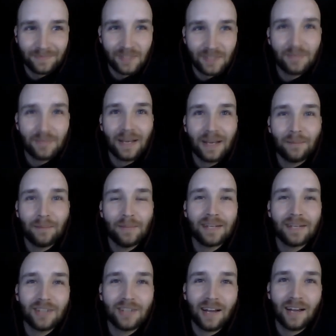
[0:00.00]
Just make a
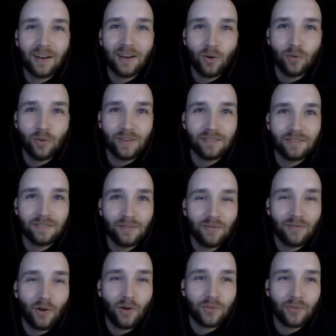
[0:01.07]
big giant hole that you
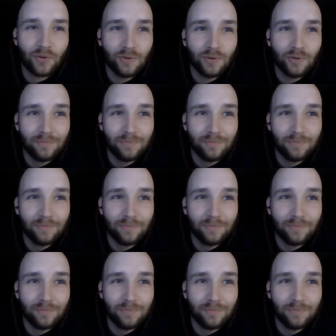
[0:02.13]
fall through.